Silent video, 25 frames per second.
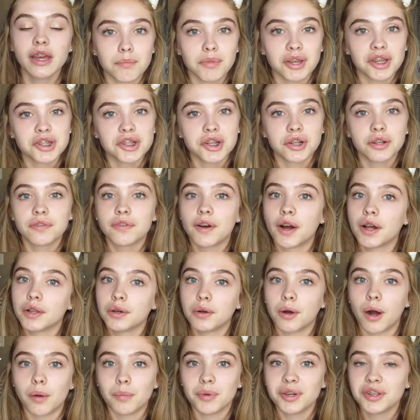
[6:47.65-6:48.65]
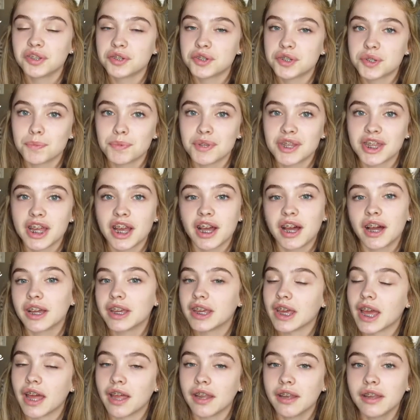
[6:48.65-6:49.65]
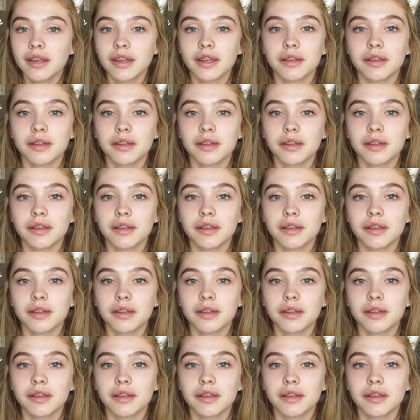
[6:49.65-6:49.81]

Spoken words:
Make sure to follow all my social media again.